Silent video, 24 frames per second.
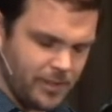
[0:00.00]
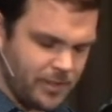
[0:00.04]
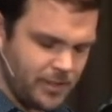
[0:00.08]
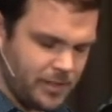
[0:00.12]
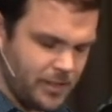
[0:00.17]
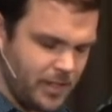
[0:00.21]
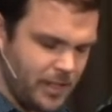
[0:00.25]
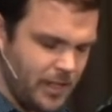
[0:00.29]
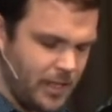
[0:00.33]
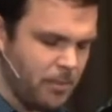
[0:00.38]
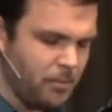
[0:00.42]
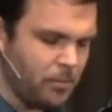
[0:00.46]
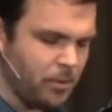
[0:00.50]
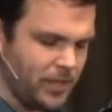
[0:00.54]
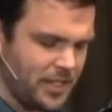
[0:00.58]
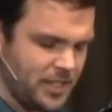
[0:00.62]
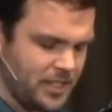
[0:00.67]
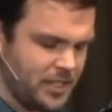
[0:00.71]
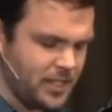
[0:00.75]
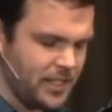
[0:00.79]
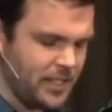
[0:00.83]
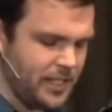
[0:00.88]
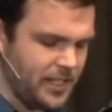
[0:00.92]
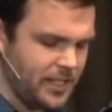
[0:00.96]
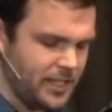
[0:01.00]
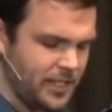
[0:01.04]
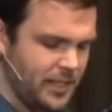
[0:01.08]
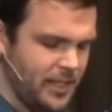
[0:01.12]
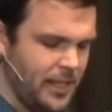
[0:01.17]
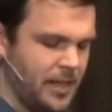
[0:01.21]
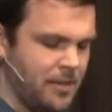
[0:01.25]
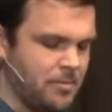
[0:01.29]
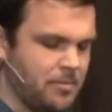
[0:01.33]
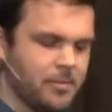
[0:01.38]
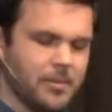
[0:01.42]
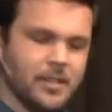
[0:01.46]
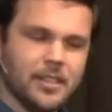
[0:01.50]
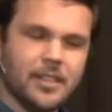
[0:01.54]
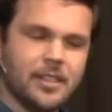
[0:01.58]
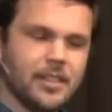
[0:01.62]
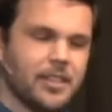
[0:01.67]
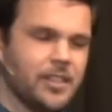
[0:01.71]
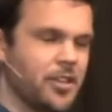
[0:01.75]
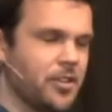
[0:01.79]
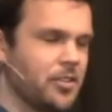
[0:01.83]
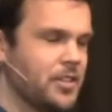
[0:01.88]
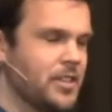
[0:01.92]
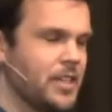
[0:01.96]
implicitly to them,
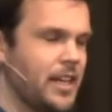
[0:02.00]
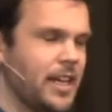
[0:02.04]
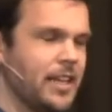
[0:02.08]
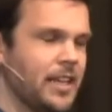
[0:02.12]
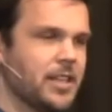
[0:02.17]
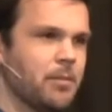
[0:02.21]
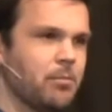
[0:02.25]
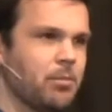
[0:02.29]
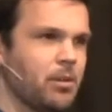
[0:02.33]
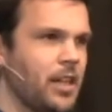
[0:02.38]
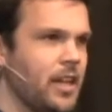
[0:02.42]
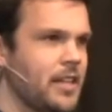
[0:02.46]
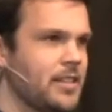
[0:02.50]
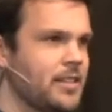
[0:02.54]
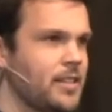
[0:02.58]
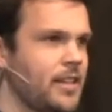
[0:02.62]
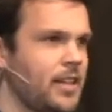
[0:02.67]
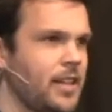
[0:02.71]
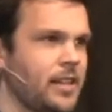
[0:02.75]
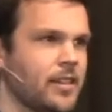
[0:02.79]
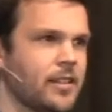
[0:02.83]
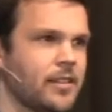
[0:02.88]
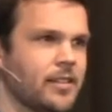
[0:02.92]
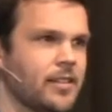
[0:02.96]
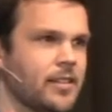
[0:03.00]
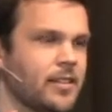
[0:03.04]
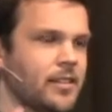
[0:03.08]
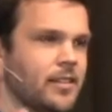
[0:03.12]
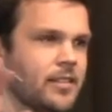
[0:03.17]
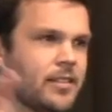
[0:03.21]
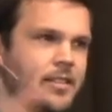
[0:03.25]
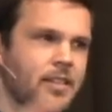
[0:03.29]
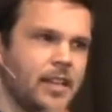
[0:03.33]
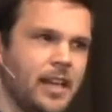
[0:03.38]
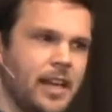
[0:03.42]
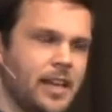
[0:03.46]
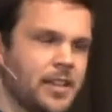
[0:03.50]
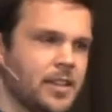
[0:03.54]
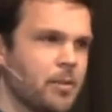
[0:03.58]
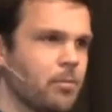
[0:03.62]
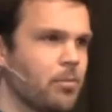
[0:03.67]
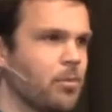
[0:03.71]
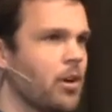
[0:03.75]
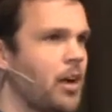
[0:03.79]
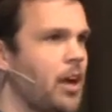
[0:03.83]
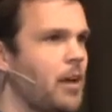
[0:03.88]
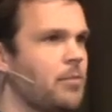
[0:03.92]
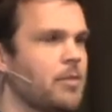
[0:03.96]
you know, take the blessing Take the
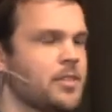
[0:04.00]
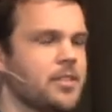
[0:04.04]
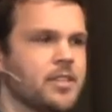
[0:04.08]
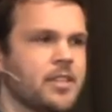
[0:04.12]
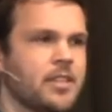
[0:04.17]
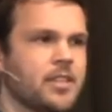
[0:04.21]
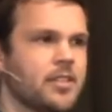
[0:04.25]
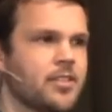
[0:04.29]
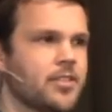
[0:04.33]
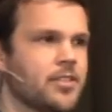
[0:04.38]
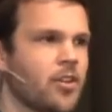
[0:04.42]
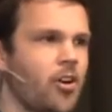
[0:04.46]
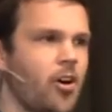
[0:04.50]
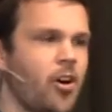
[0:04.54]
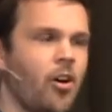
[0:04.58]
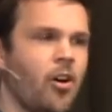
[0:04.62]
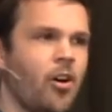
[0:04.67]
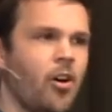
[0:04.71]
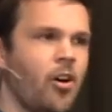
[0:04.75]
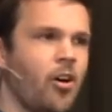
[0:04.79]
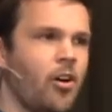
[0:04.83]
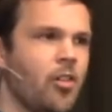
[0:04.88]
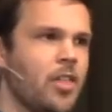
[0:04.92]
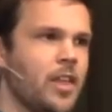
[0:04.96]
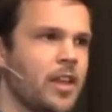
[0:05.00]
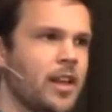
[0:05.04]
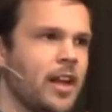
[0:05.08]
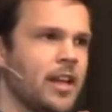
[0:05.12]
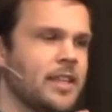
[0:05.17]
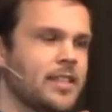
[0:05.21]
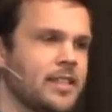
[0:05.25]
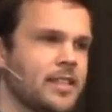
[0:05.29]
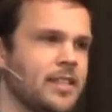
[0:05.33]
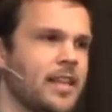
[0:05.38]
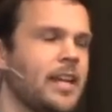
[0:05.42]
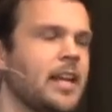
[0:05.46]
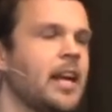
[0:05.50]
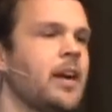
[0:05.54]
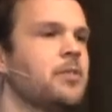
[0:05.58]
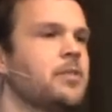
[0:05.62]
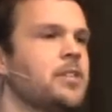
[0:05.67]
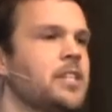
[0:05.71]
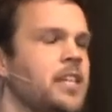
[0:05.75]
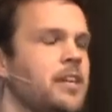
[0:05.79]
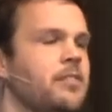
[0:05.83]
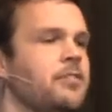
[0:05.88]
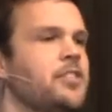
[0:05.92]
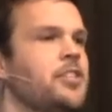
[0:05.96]
promises. All that I said I would
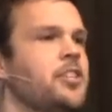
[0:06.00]
give to